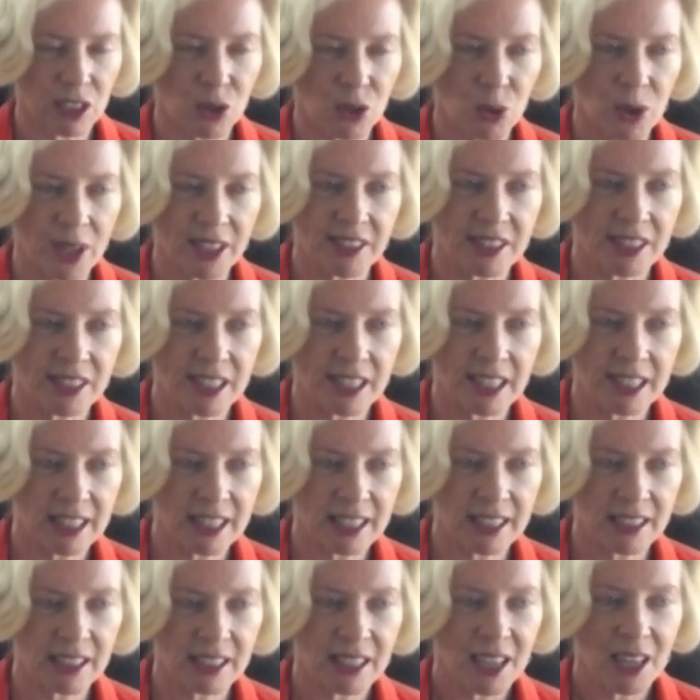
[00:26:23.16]
The question
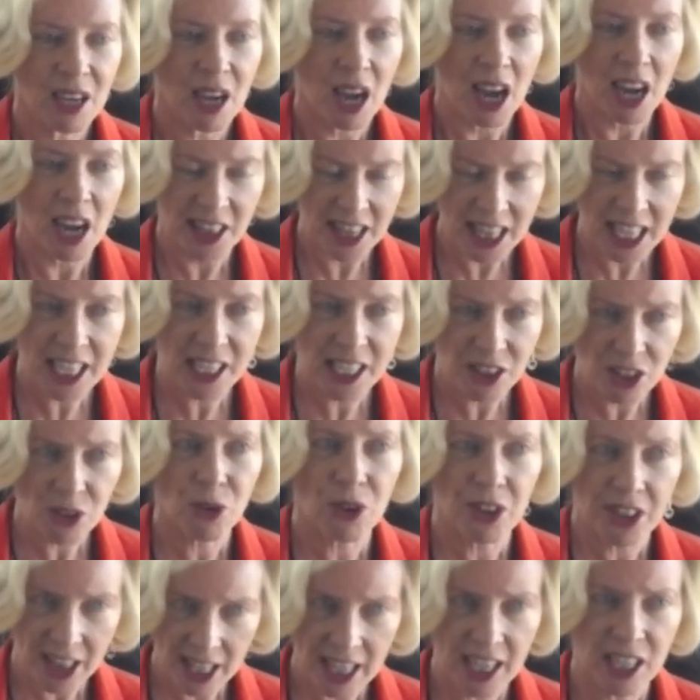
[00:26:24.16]
is, I think
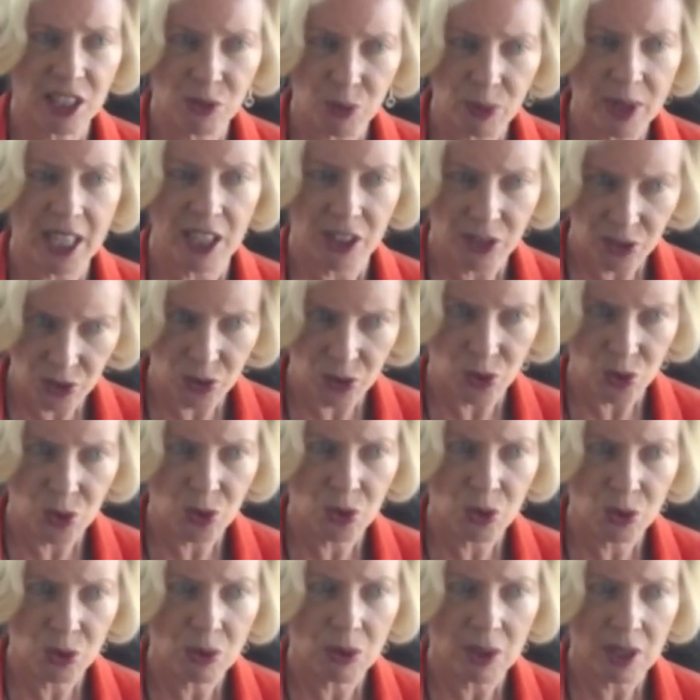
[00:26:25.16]
there are things we can
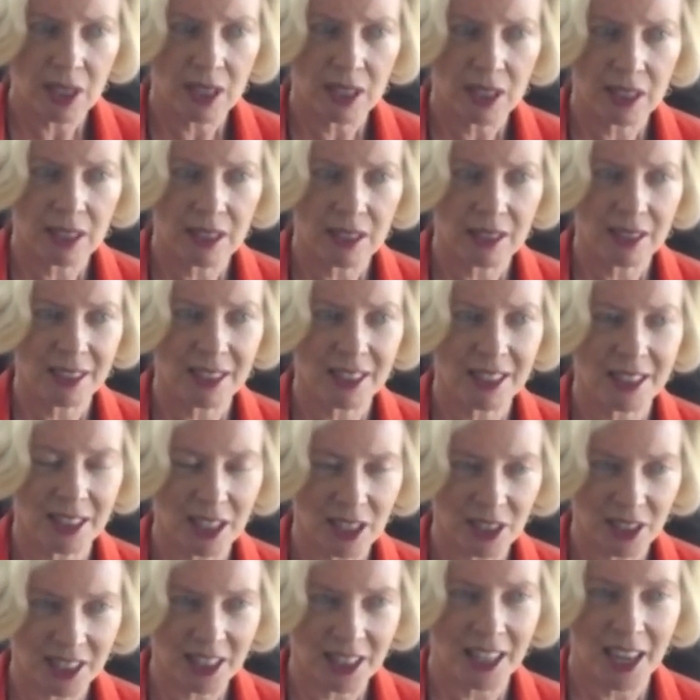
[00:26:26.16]
do
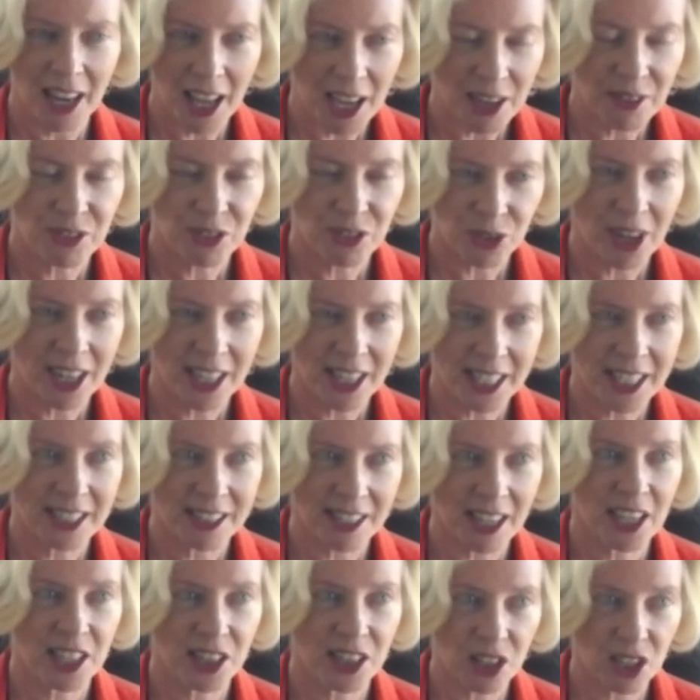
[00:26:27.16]
in the
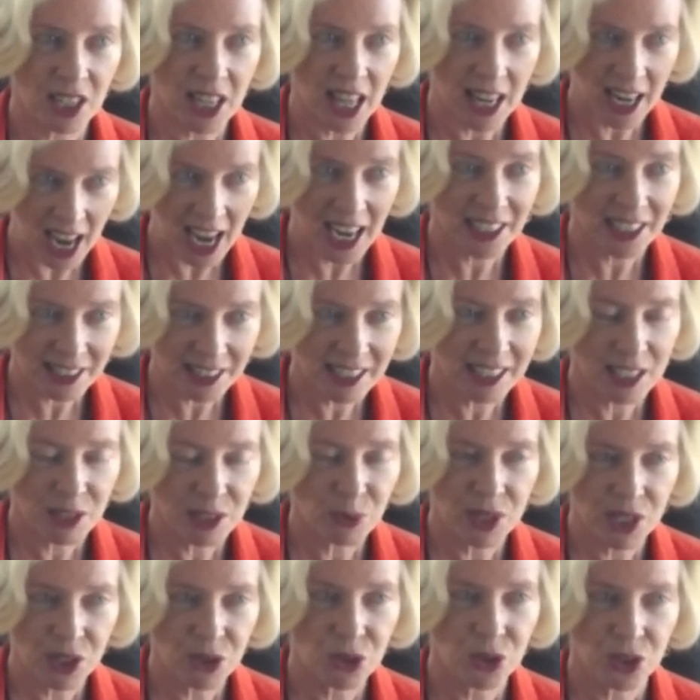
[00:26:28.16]
life-threatening side that
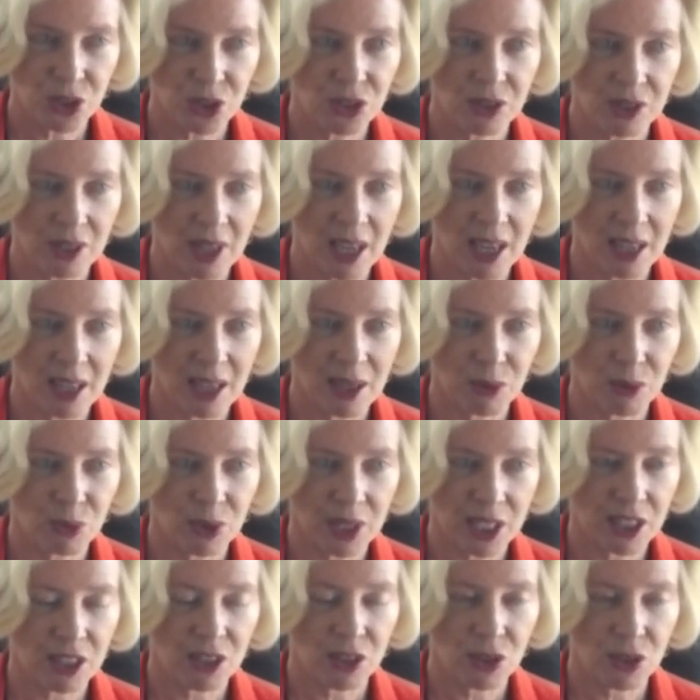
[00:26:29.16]
actually we could,
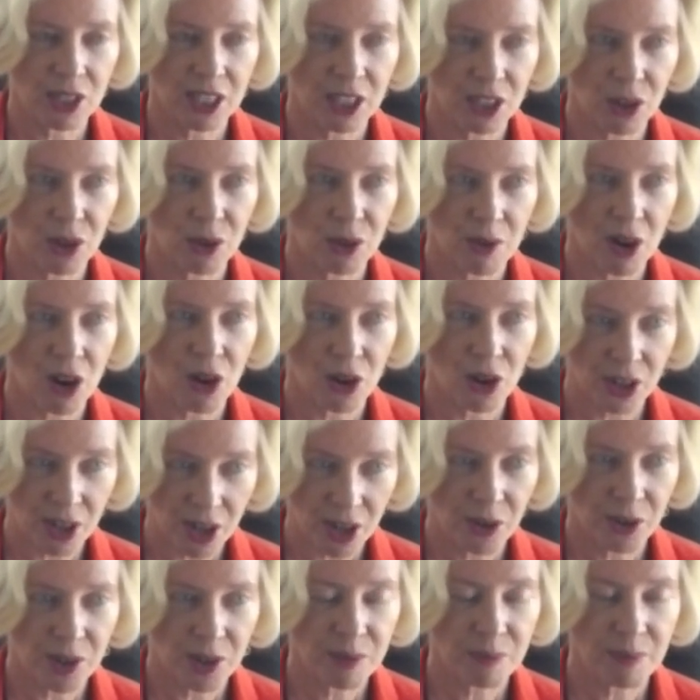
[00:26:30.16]
we can look at our
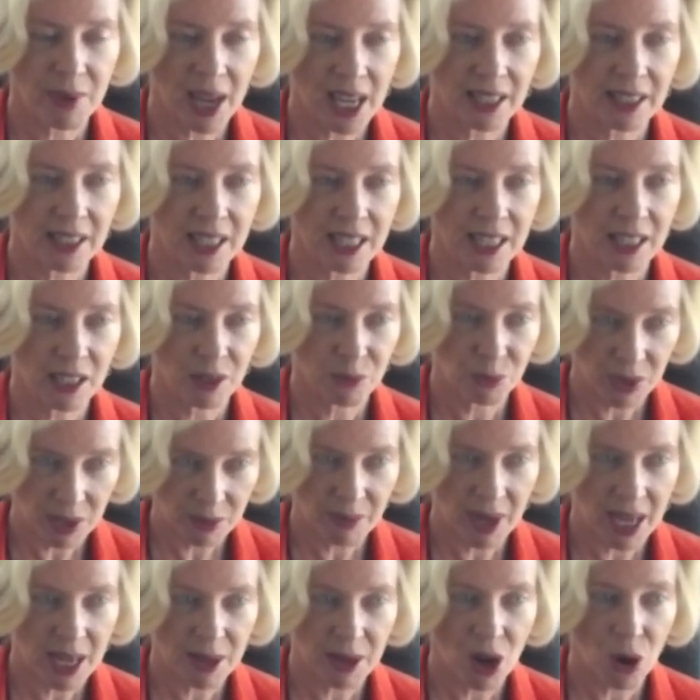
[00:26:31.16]
current mandate and
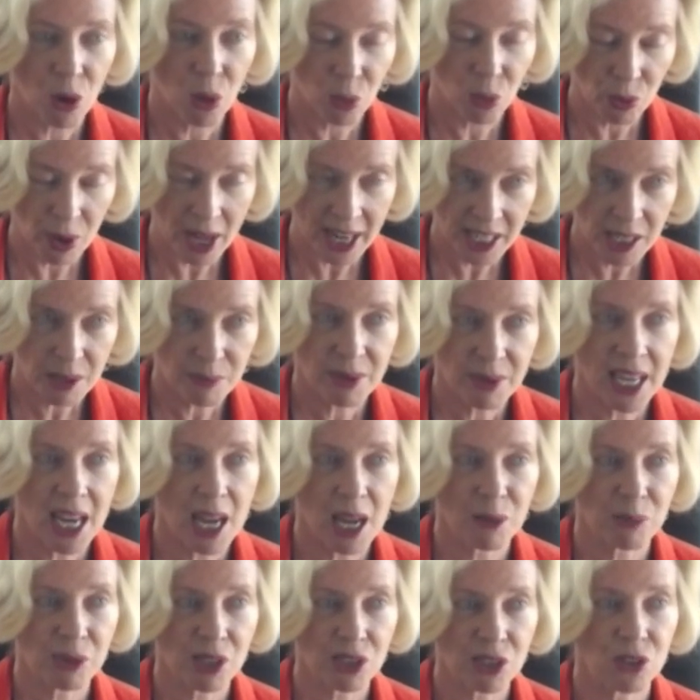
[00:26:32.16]
we may already be
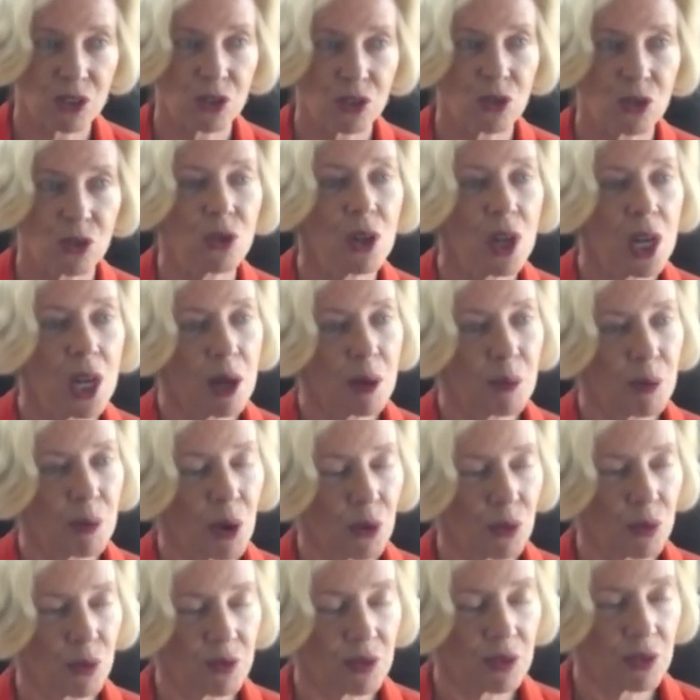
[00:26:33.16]
able to do,
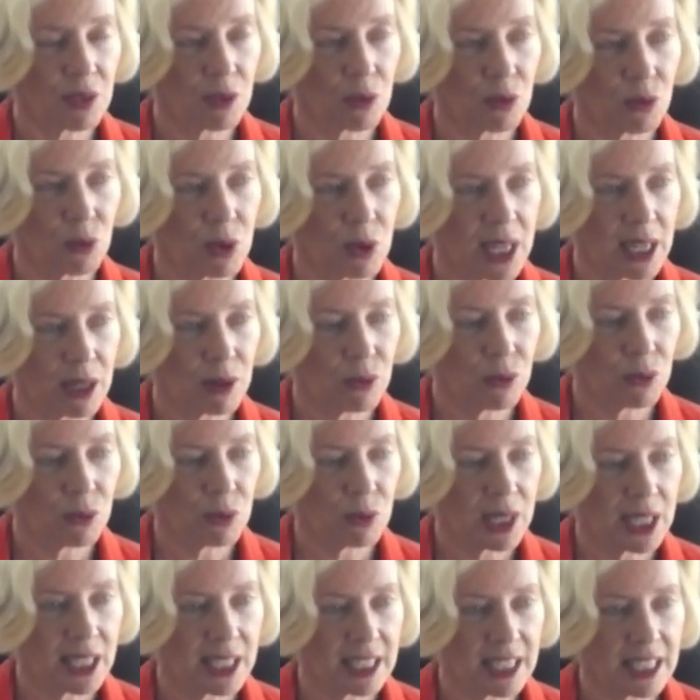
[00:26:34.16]
but
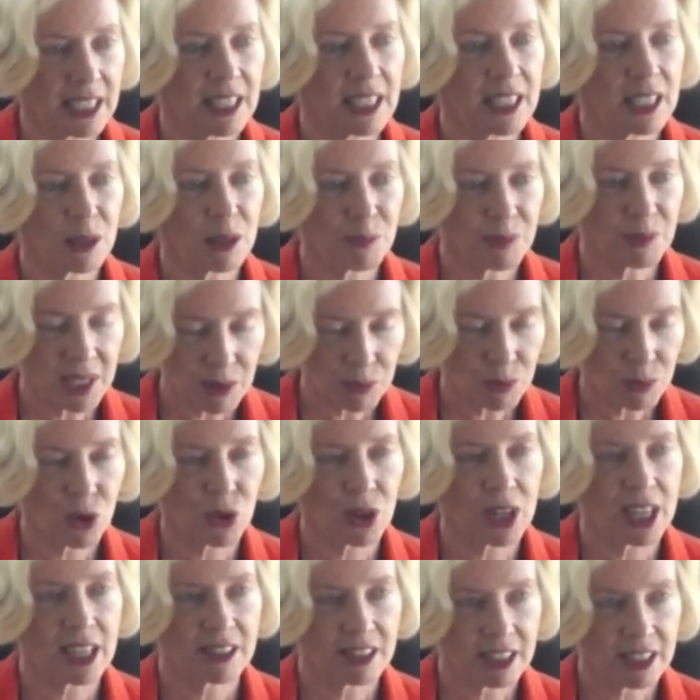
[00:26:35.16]
we needed a bit
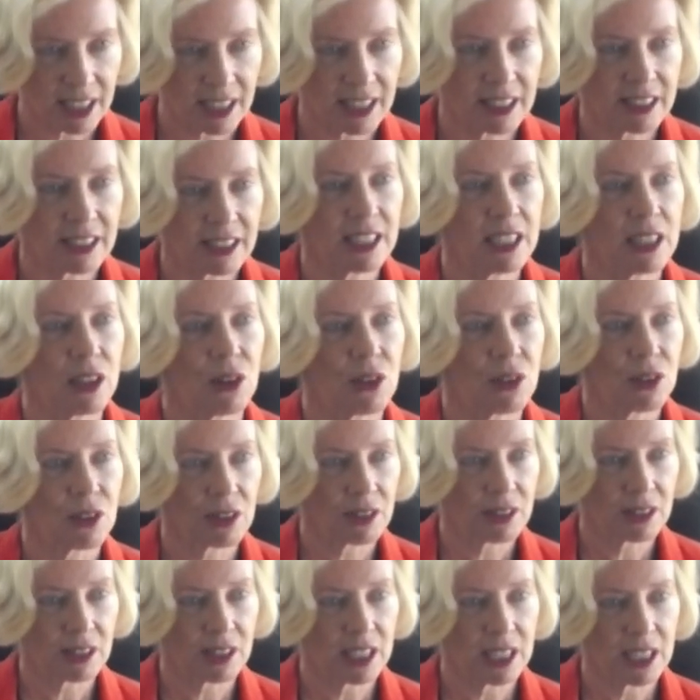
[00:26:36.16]
more agility
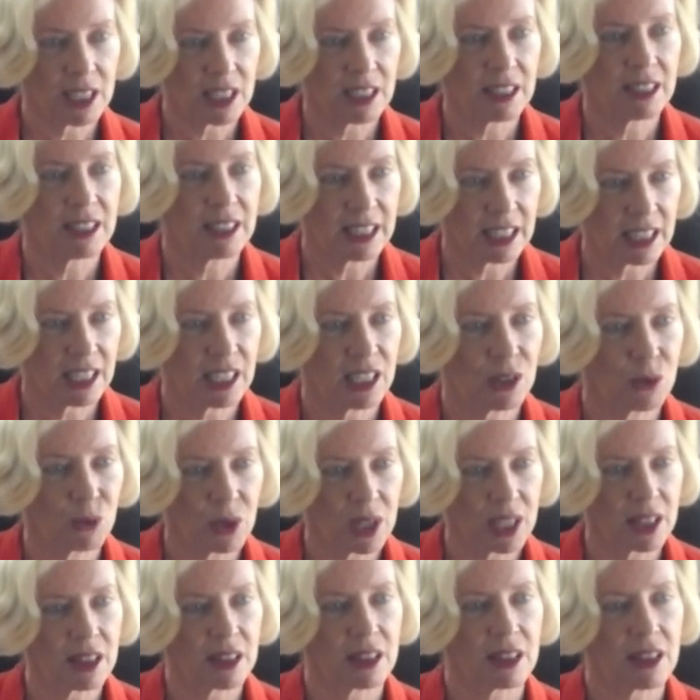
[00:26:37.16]
on the dealing
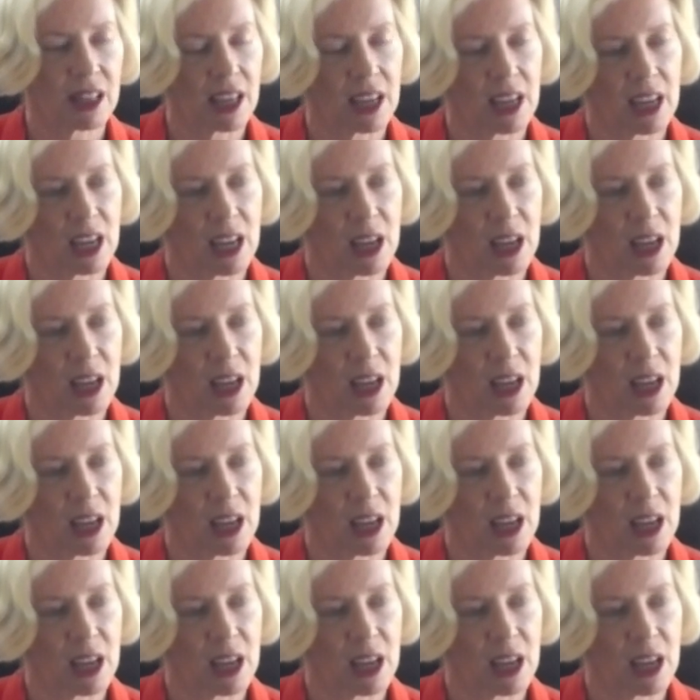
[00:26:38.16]
with